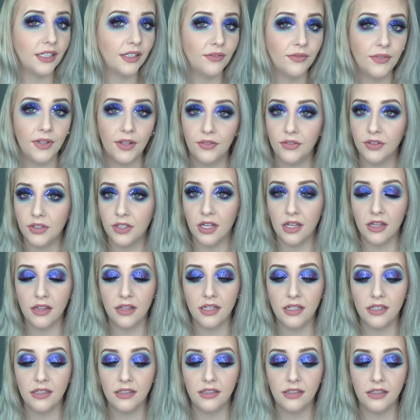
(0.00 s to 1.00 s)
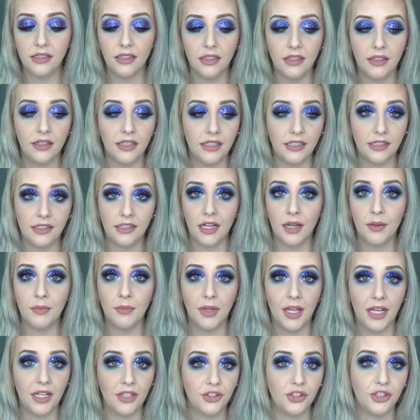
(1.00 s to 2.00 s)
have never done this time
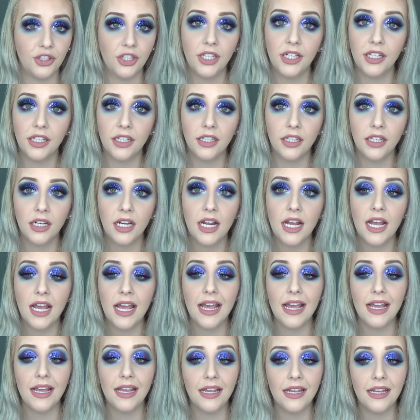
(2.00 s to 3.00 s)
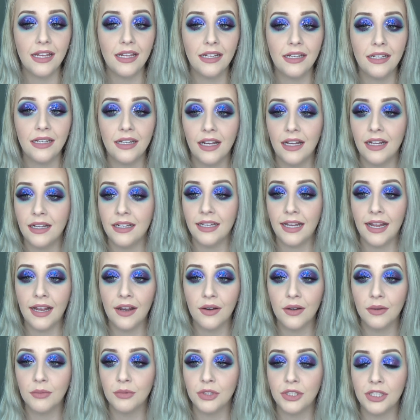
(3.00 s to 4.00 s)
last year, and
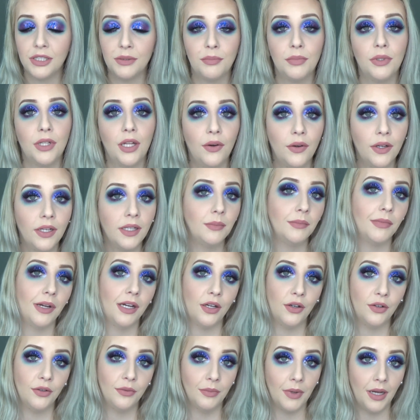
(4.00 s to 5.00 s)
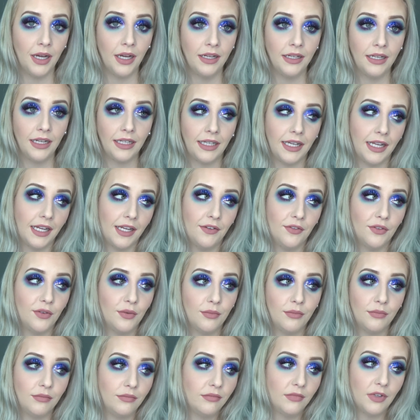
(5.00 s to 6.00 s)
now I'm just blowing my own mind. I can't
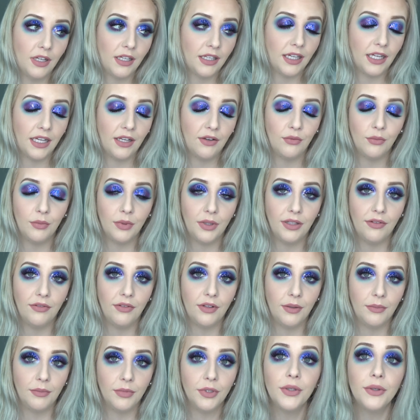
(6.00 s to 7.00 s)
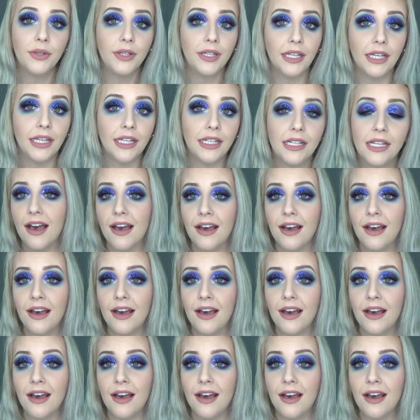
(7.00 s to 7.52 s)
even believe that I'm doing it.